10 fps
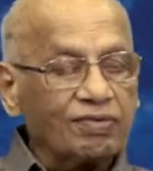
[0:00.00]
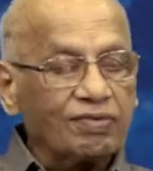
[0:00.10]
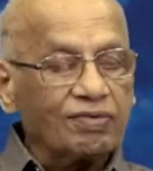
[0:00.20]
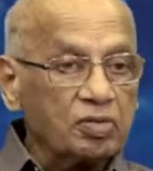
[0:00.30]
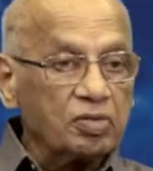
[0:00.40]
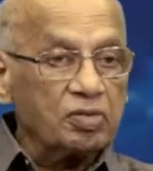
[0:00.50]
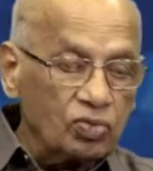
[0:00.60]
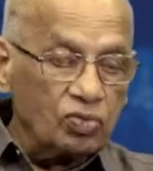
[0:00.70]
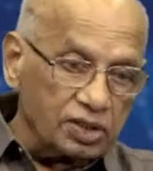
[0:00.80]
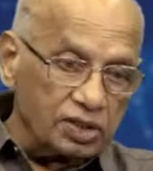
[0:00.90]
They have to be
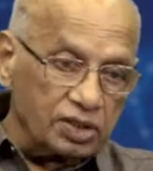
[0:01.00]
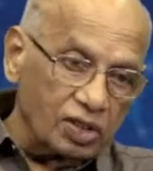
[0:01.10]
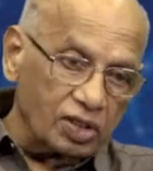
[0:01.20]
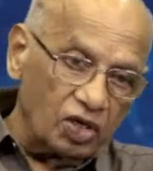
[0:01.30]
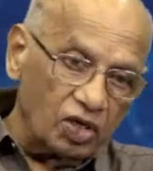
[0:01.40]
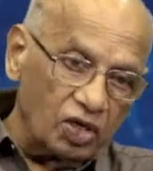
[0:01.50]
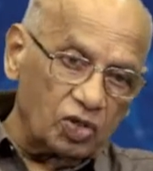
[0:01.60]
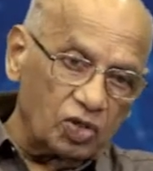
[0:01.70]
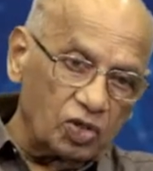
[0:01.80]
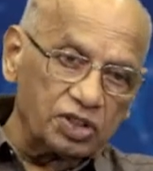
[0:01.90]
mounted on a
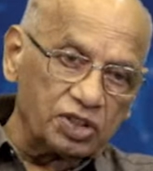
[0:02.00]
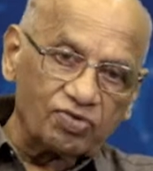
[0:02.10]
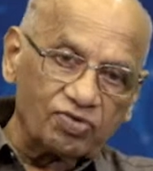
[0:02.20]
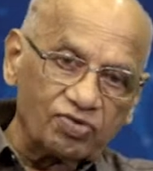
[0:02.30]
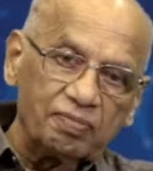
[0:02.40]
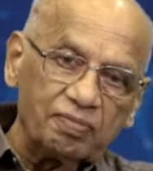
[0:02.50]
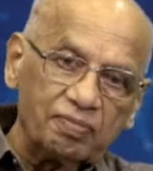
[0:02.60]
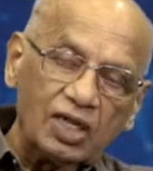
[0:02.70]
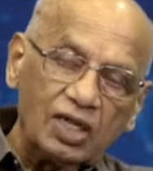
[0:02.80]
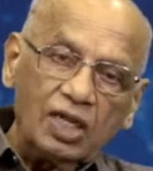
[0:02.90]
bioprosthetic
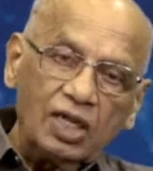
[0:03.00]
frame.